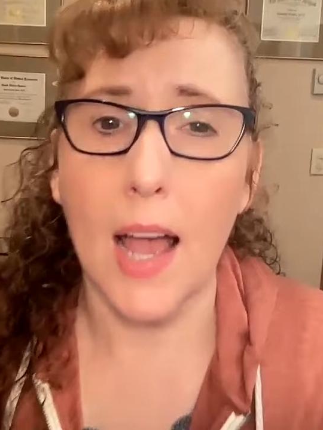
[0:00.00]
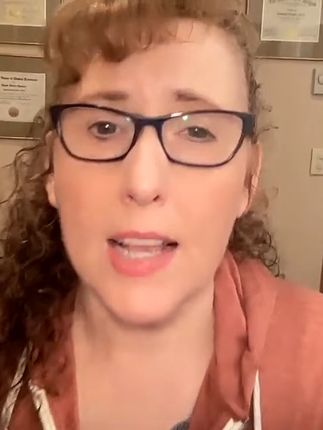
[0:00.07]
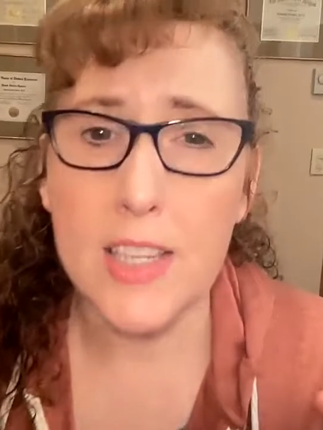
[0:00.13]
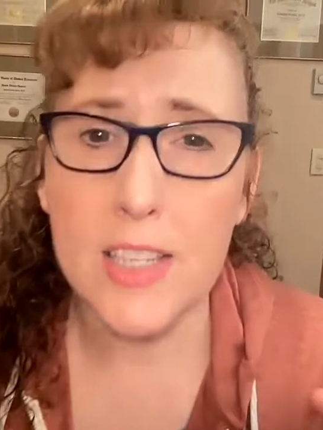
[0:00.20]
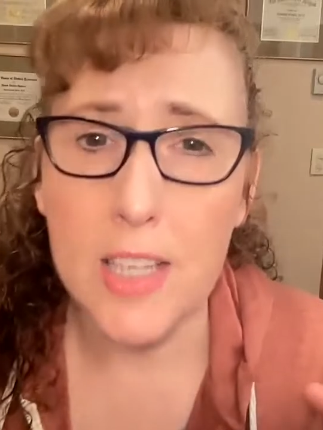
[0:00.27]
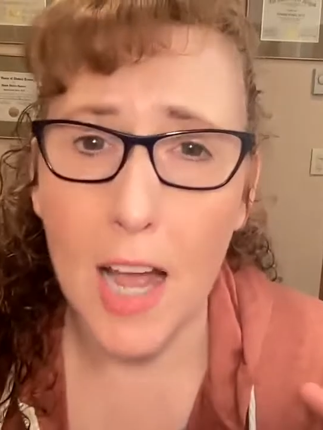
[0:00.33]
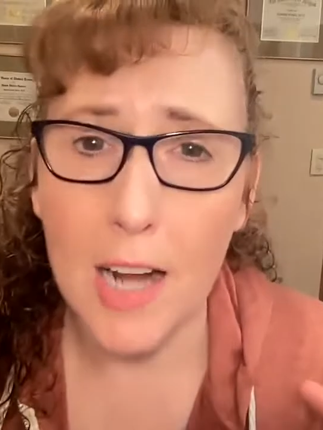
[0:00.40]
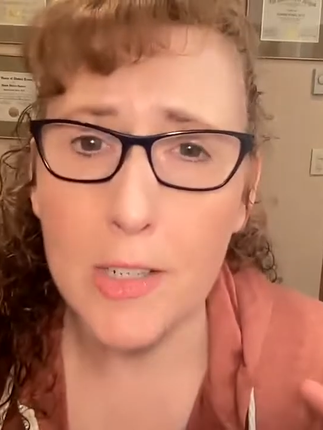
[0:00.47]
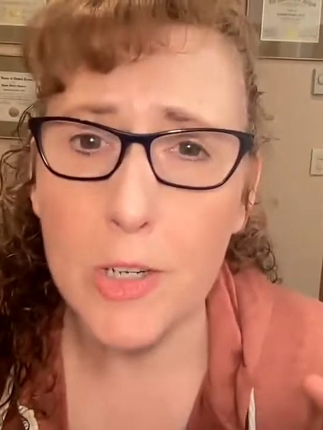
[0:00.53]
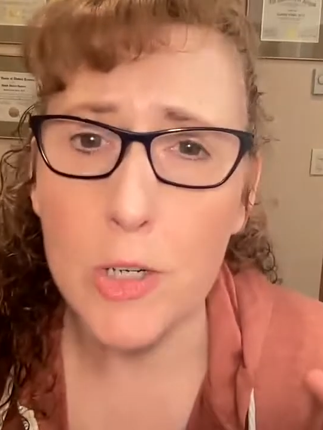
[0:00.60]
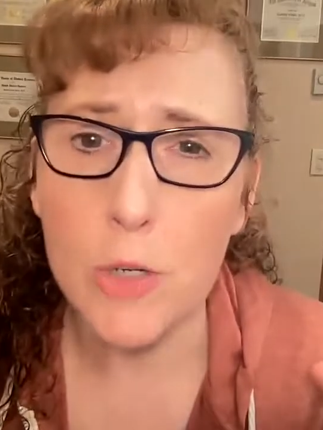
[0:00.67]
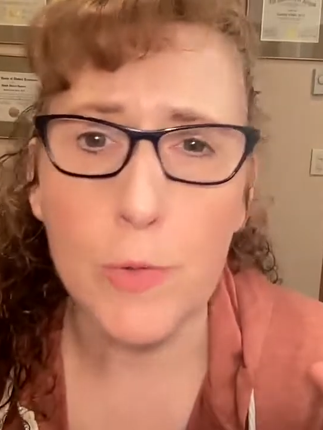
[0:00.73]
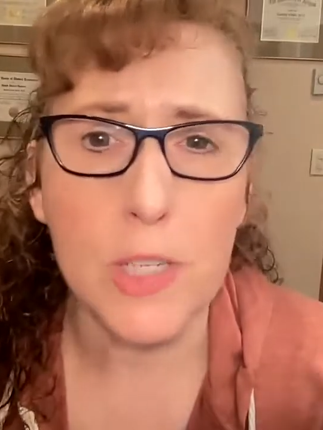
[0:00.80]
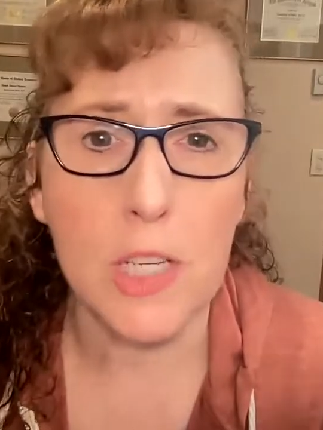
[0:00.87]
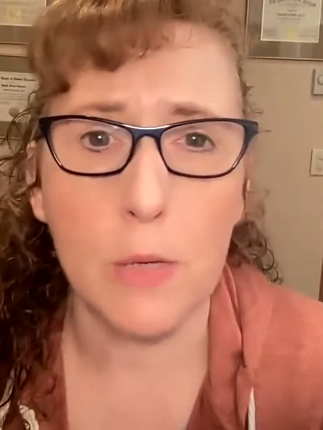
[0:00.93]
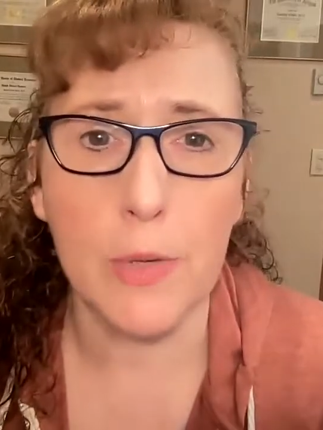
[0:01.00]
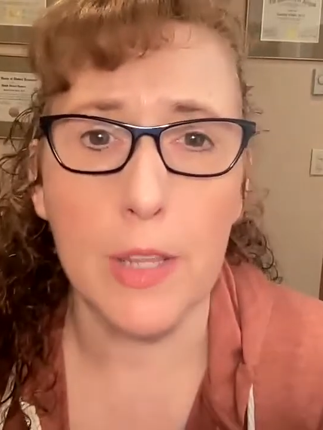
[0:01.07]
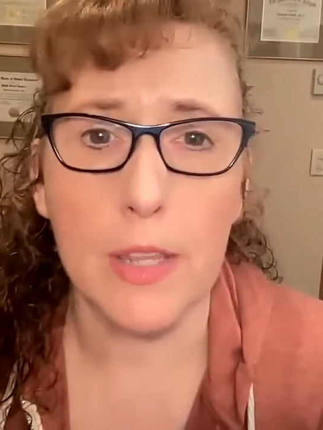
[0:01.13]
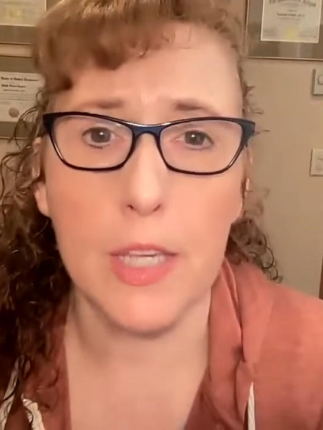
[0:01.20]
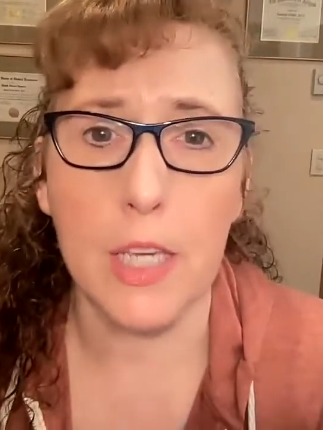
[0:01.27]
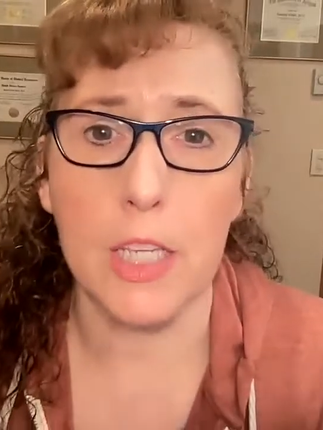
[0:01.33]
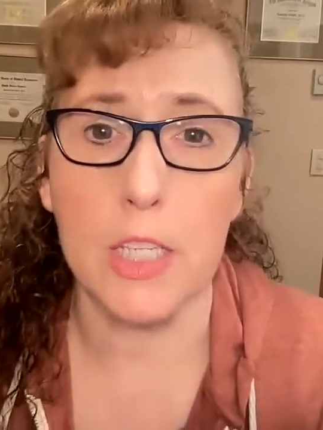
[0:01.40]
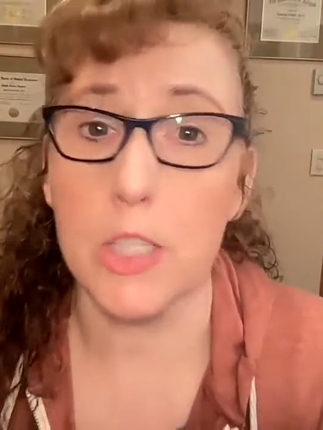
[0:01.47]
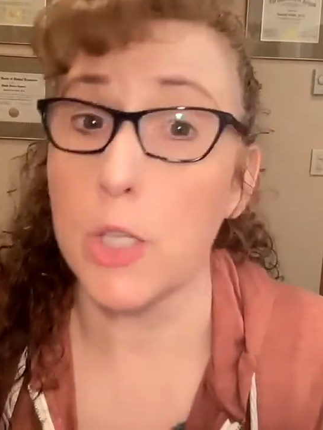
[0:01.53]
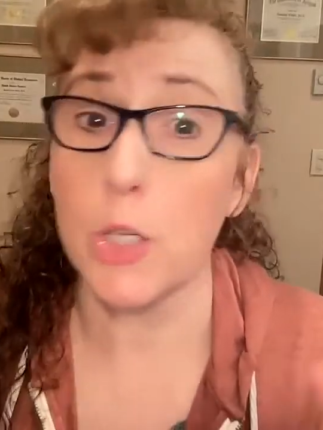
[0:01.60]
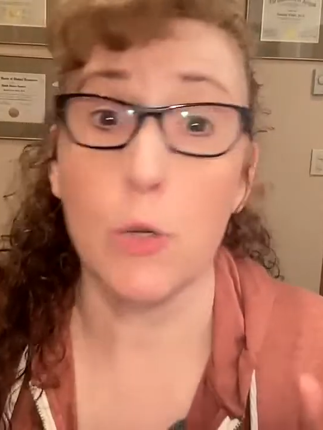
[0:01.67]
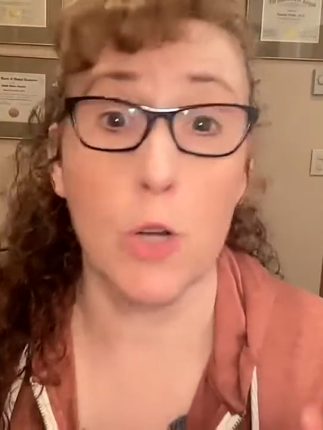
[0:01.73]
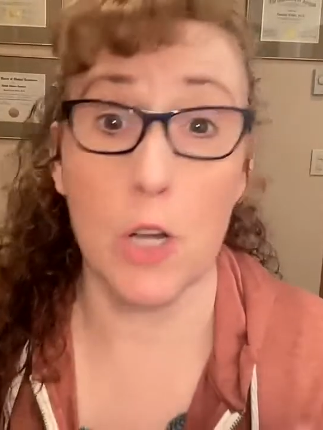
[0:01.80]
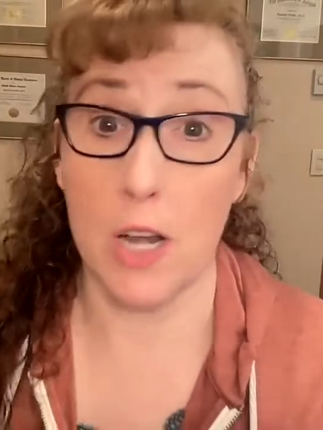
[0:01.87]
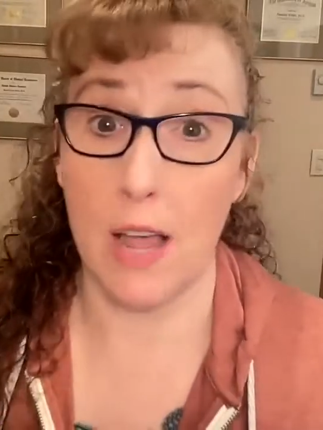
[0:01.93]
As doctors, we deal with things
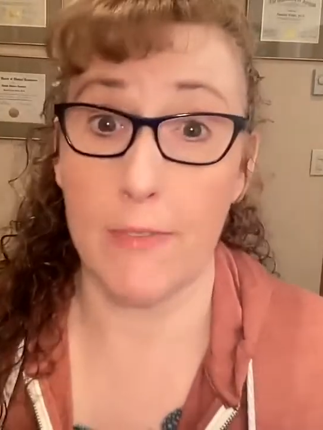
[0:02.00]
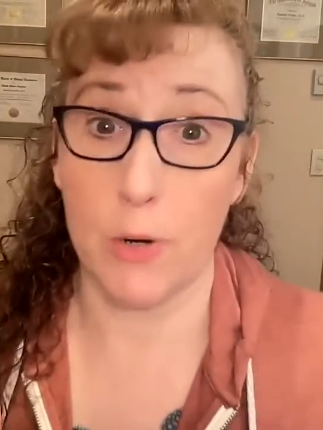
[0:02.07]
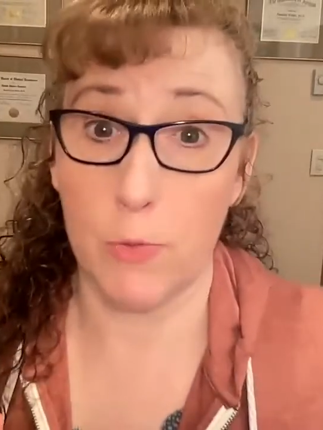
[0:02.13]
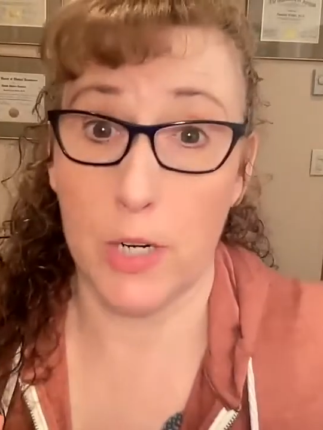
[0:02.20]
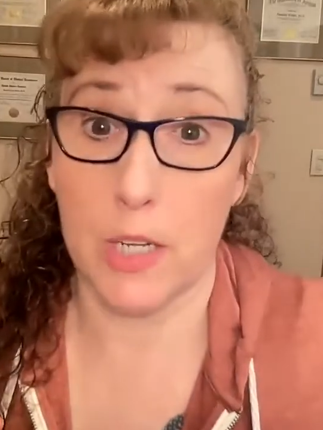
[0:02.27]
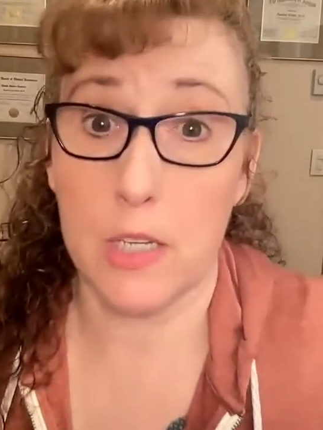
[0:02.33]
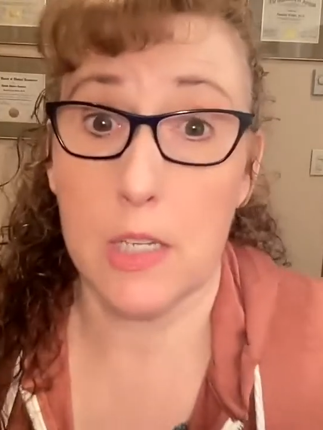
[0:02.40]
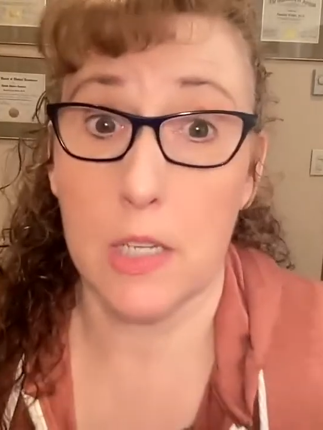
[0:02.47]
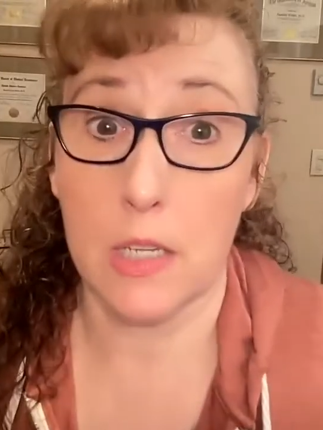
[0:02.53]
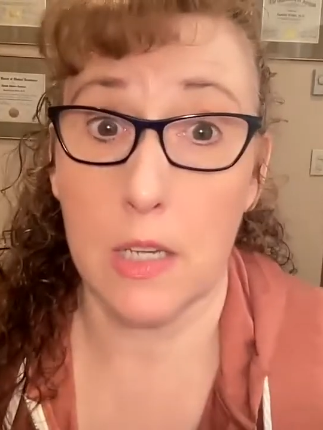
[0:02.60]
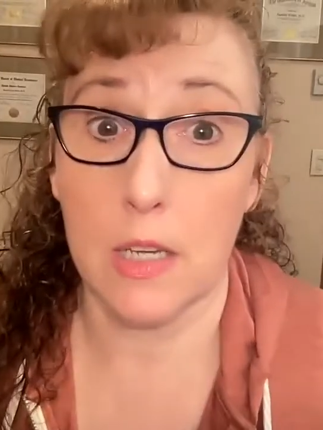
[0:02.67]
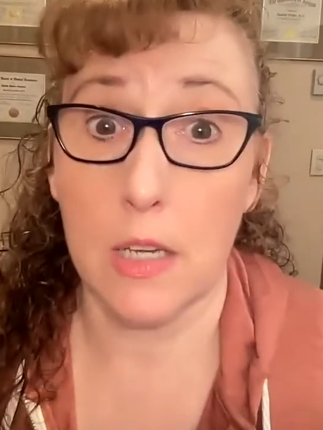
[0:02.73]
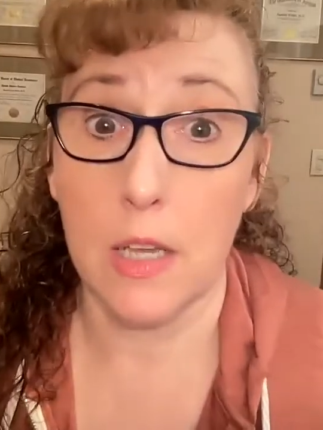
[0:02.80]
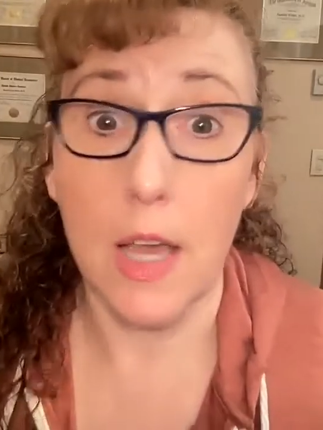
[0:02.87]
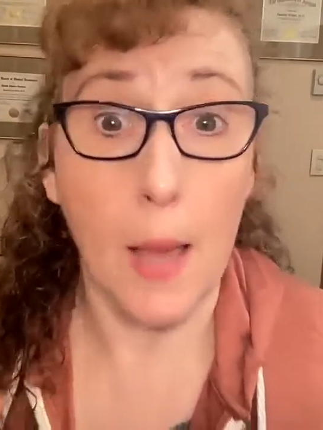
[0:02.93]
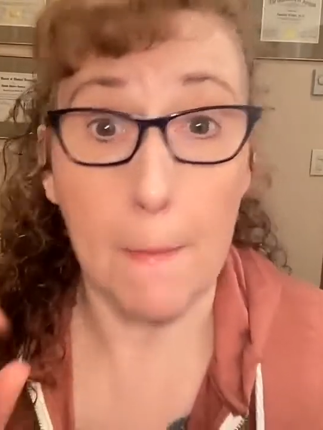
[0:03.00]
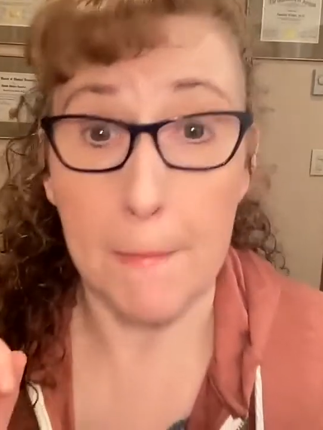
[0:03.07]
you'd never want to see